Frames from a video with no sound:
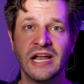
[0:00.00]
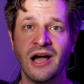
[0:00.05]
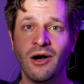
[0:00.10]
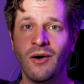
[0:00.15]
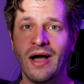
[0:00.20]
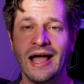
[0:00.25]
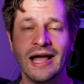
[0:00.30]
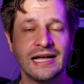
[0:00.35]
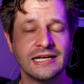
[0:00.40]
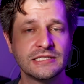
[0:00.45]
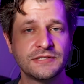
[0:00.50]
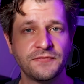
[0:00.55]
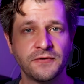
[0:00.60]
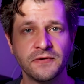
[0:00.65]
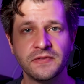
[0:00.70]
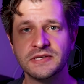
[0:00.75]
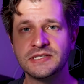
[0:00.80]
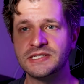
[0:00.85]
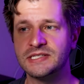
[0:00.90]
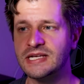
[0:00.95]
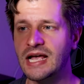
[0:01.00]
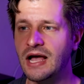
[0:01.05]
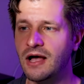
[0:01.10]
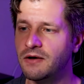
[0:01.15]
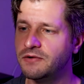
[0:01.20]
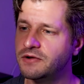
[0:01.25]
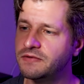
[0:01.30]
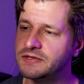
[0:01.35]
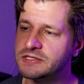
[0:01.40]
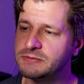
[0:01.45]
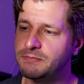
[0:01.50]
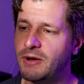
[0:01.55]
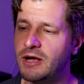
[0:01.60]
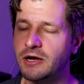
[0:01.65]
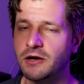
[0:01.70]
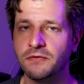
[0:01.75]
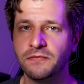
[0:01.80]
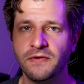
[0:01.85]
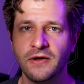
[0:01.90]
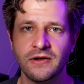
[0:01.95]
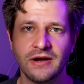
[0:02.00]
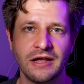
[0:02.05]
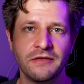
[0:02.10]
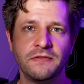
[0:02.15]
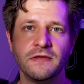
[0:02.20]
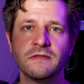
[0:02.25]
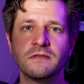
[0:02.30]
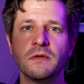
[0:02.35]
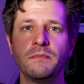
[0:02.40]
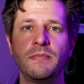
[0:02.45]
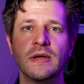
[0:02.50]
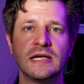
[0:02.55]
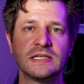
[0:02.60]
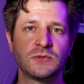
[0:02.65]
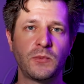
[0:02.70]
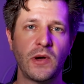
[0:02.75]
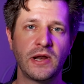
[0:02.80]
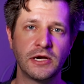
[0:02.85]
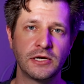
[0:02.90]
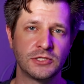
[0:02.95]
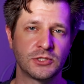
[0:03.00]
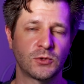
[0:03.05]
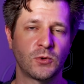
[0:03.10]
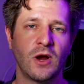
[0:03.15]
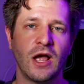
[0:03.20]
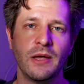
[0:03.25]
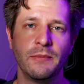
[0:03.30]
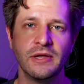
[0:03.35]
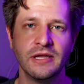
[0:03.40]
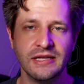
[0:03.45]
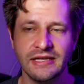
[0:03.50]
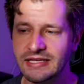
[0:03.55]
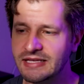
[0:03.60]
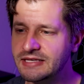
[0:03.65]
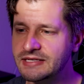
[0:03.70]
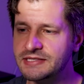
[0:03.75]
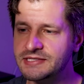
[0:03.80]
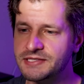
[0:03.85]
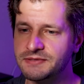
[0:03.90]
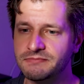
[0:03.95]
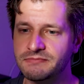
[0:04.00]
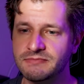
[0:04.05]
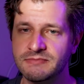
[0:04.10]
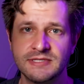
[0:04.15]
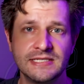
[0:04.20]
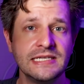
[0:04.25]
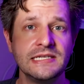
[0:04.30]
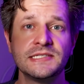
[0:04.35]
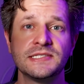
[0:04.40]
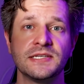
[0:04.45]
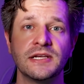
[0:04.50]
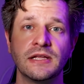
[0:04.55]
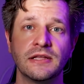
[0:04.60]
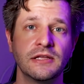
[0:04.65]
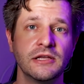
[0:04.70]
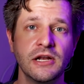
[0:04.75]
Now, as for the sound of this microphone, I think the best way to describe it is decent.